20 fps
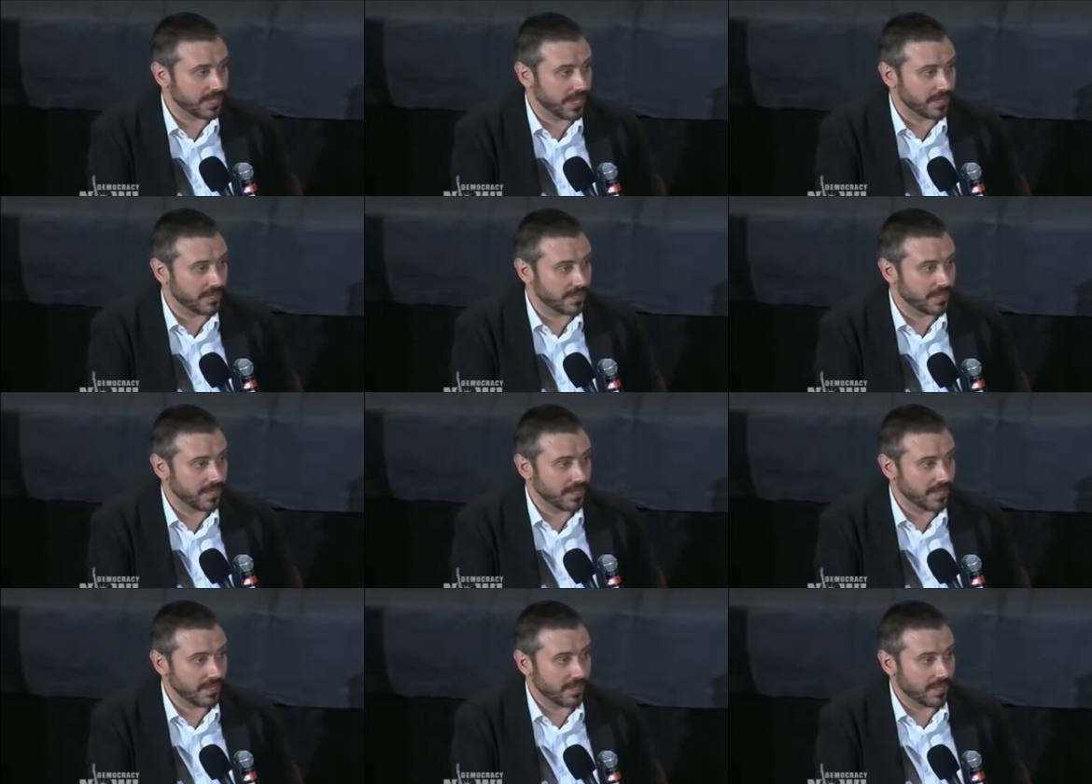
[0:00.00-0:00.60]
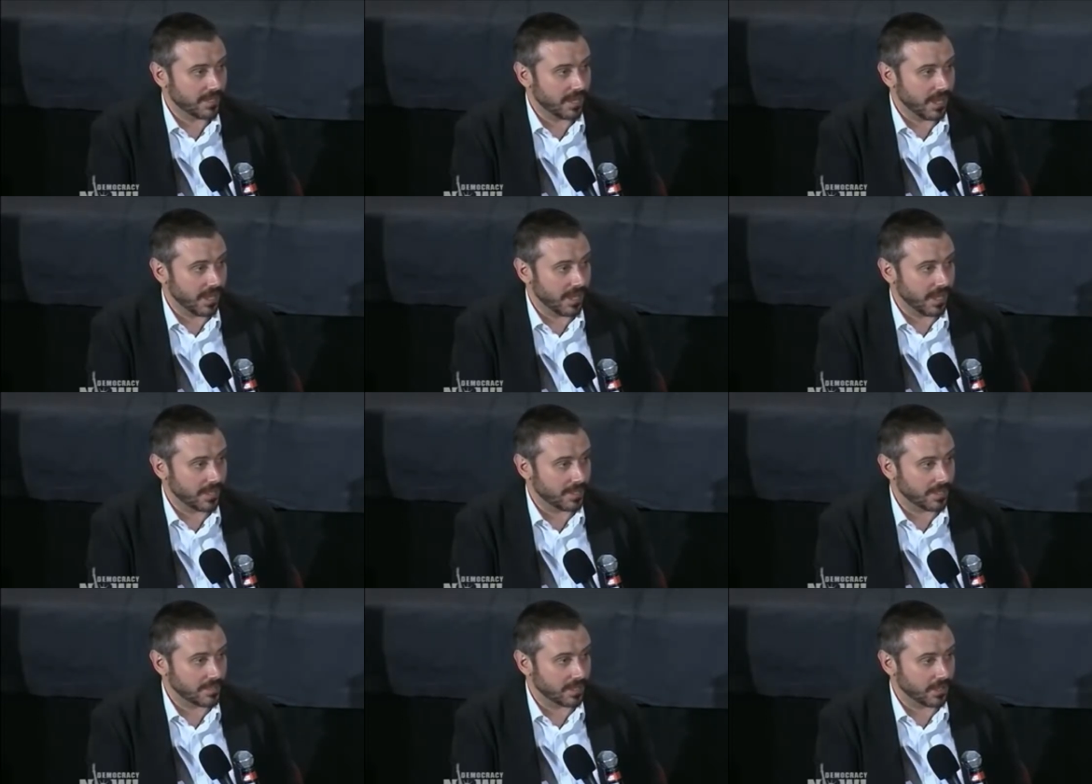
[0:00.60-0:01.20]
And
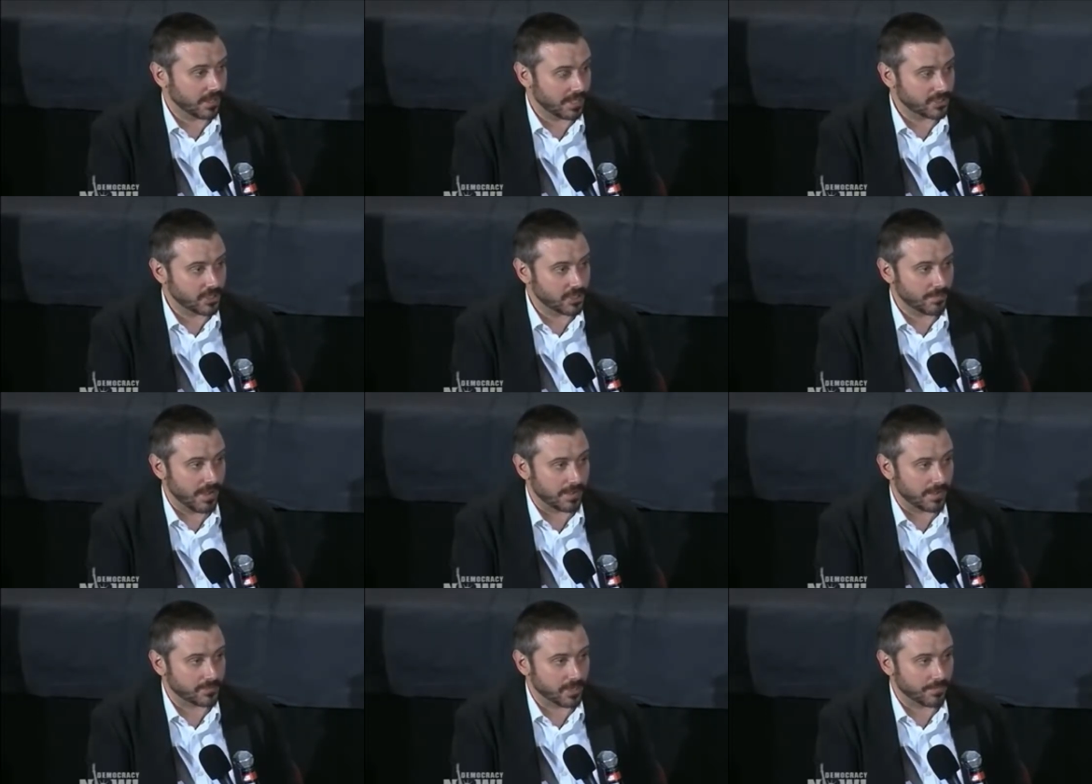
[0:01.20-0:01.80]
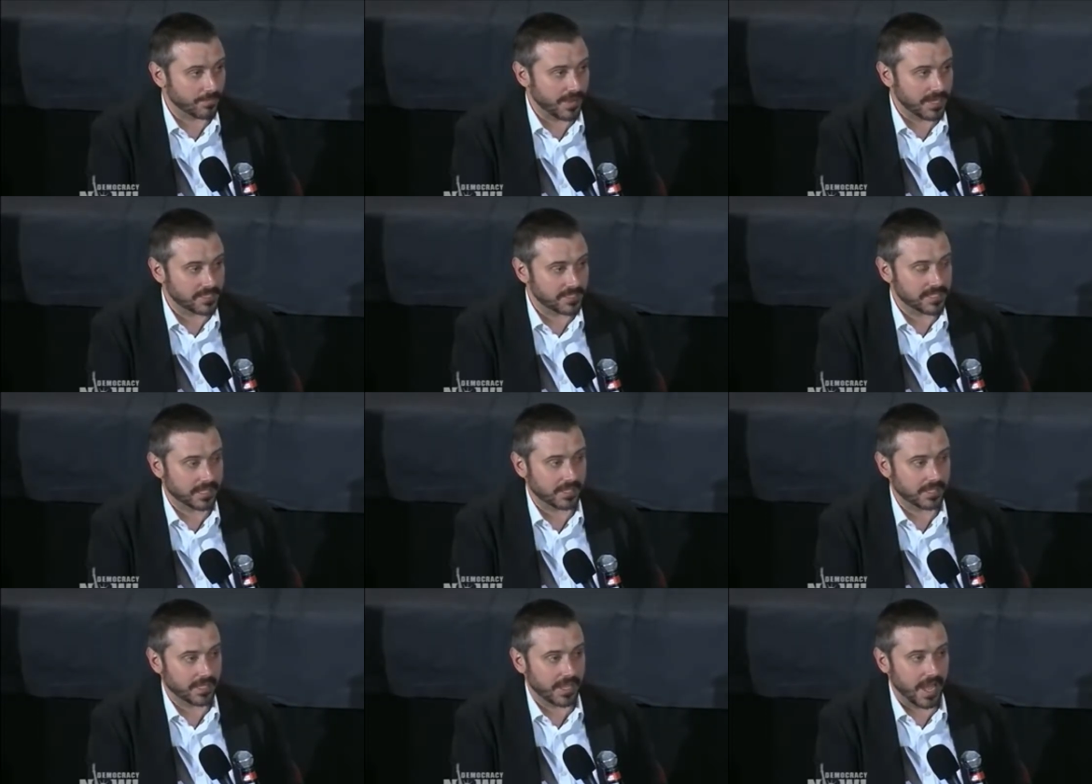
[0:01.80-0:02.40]
uh, the cluster bombs are
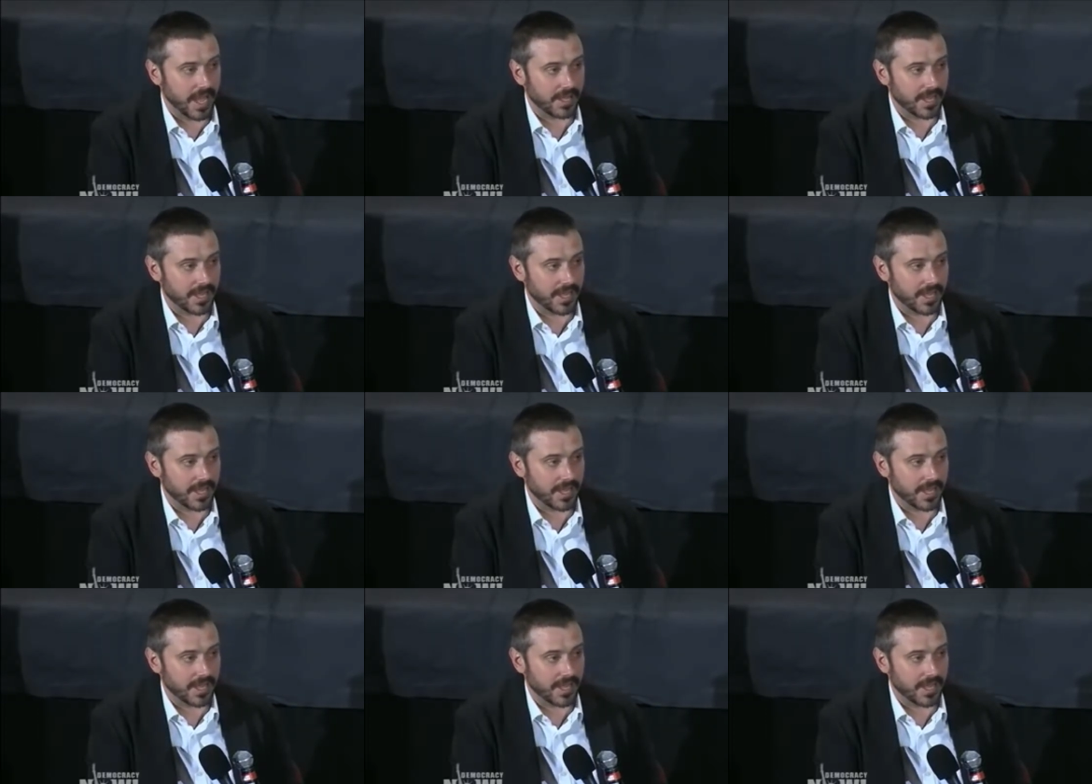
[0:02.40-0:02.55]
basically,